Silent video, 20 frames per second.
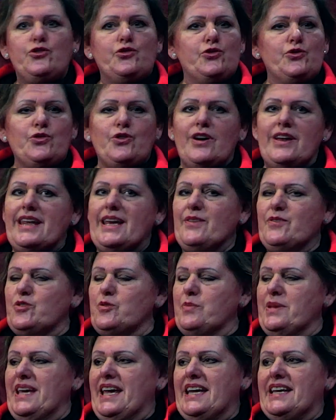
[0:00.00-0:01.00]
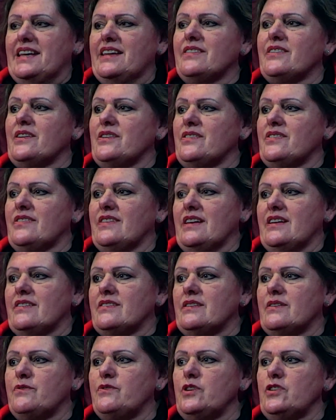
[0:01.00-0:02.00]
You do not have to be any of those
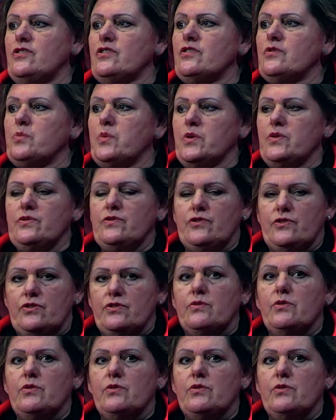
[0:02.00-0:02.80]
things. If you just want